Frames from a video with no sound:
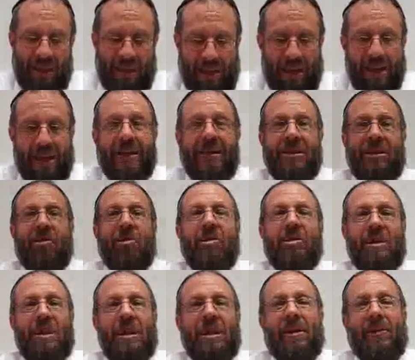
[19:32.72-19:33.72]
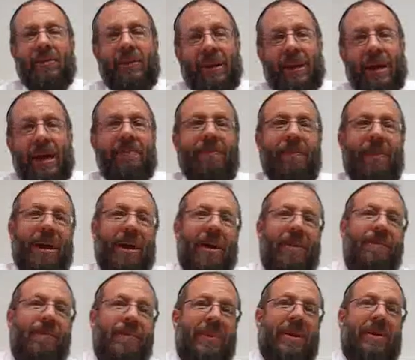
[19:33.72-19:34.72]
adds a critique of the
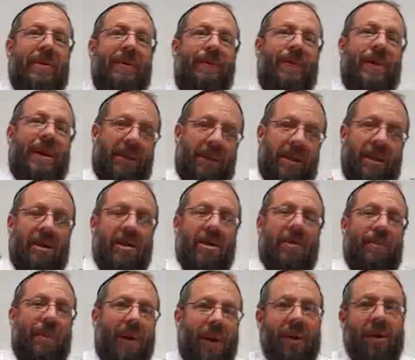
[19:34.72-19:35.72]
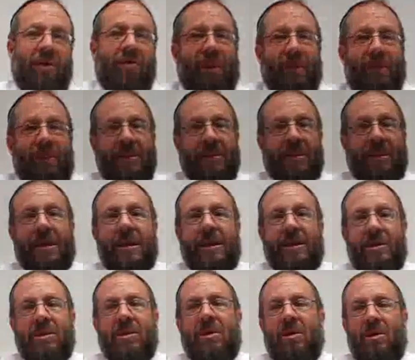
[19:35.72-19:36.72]
Rambam, but in fact, Kabbalah
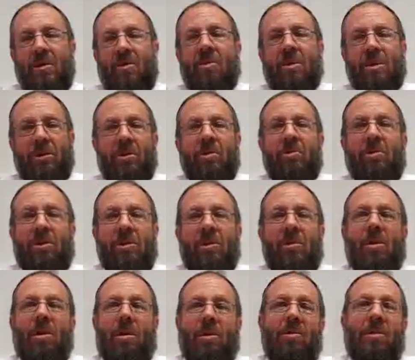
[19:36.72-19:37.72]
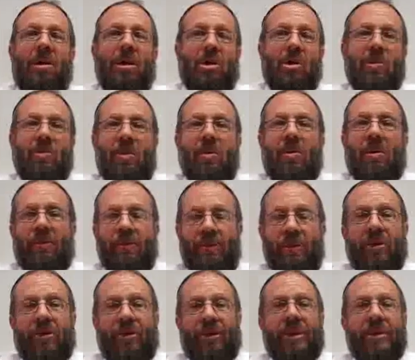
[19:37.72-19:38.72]
represents what you would call much more of an
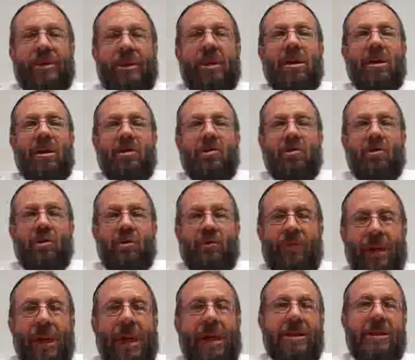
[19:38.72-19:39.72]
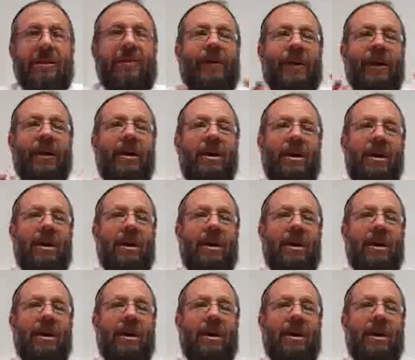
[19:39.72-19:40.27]
authentic Jewish philosophy.